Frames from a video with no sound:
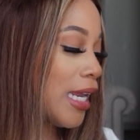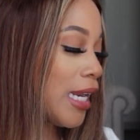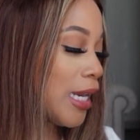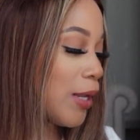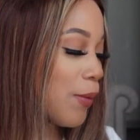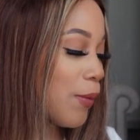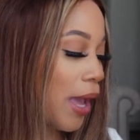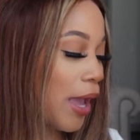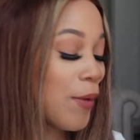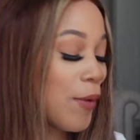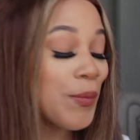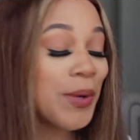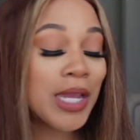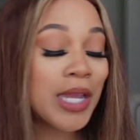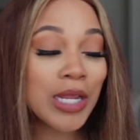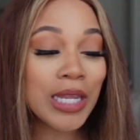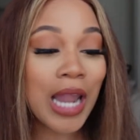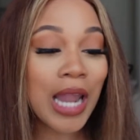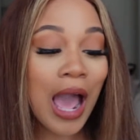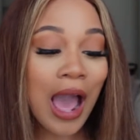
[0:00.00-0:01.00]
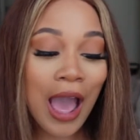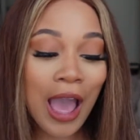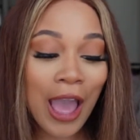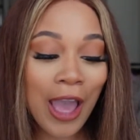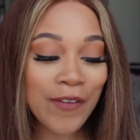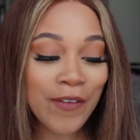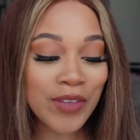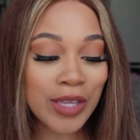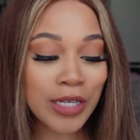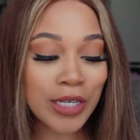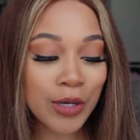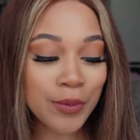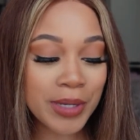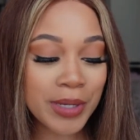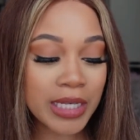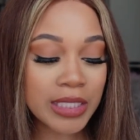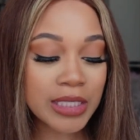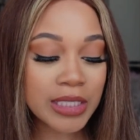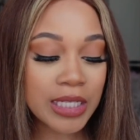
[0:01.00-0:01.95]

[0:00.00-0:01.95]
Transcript: Anyway, we live and direct.